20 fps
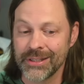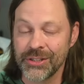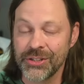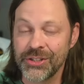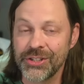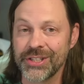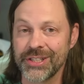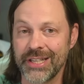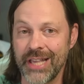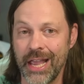
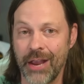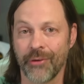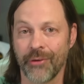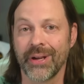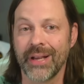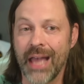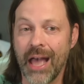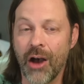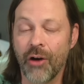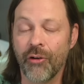
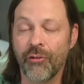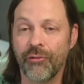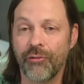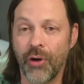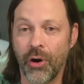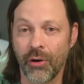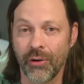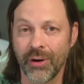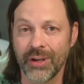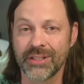scary how
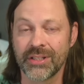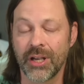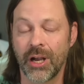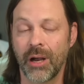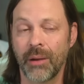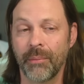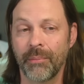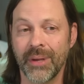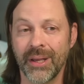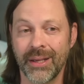far it's
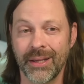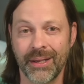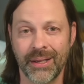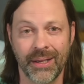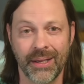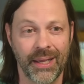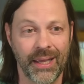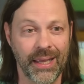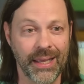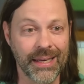come
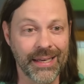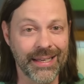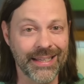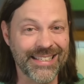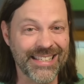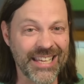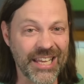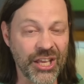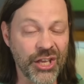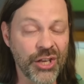in
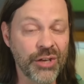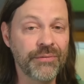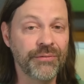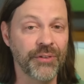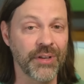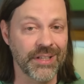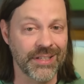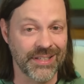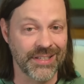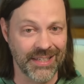its
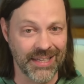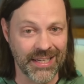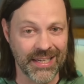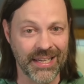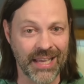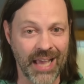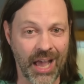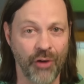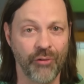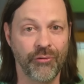
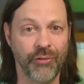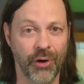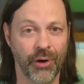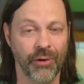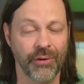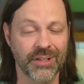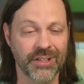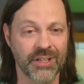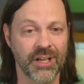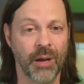infancy. How
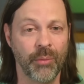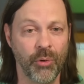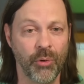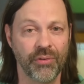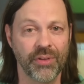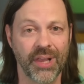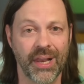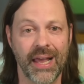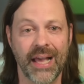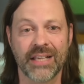far it's come
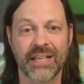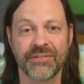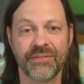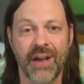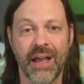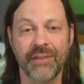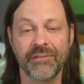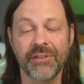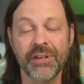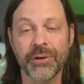over the last
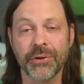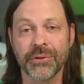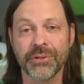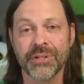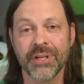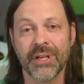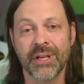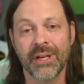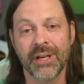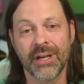five
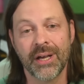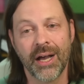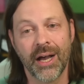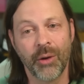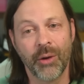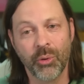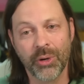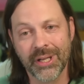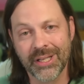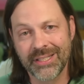years.
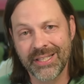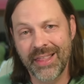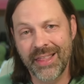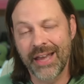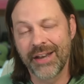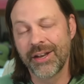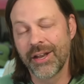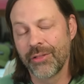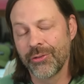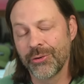Uh, we'll get to
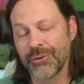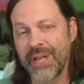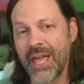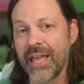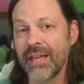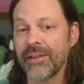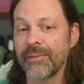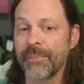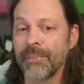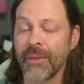that another
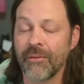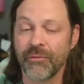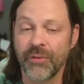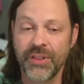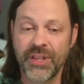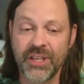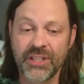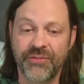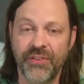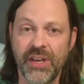day. For
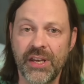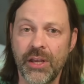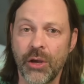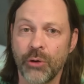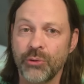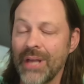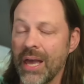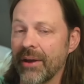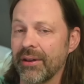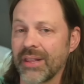this
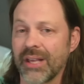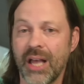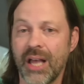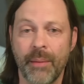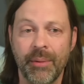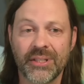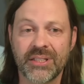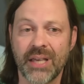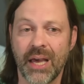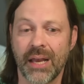video, down in the
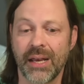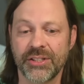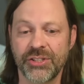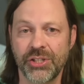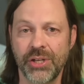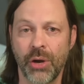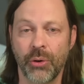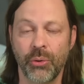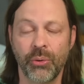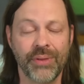comments, gotta
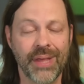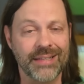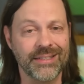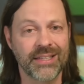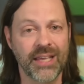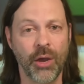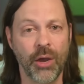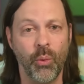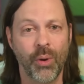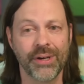let you know that
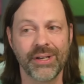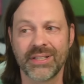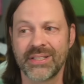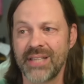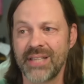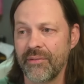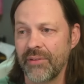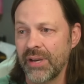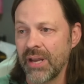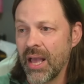scale one to
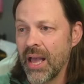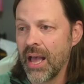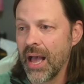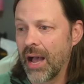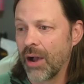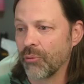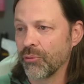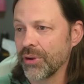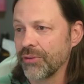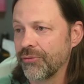seven.
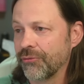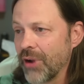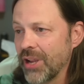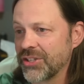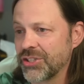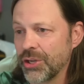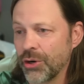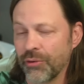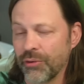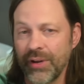I'll
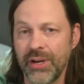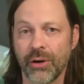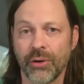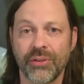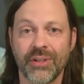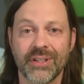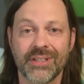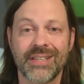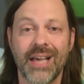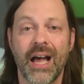refresh it over here
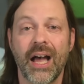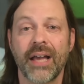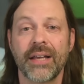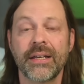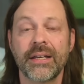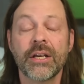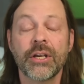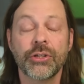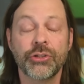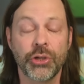on the
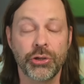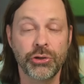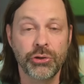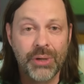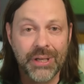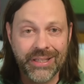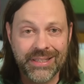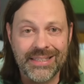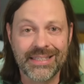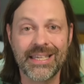side so you
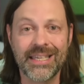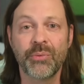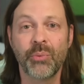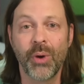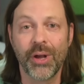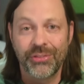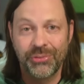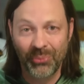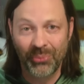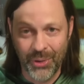could see
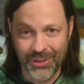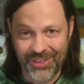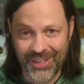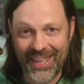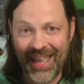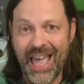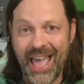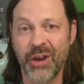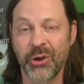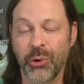what what the
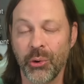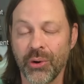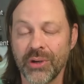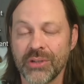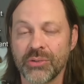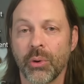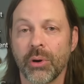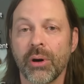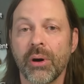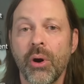
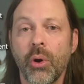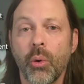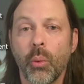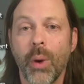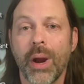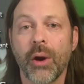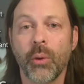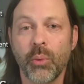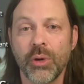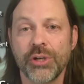categories were.
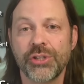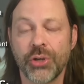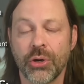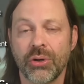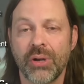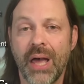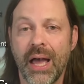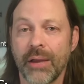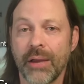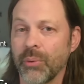Where was
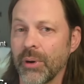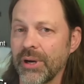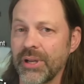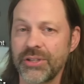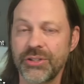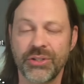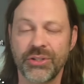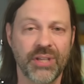your line? Where did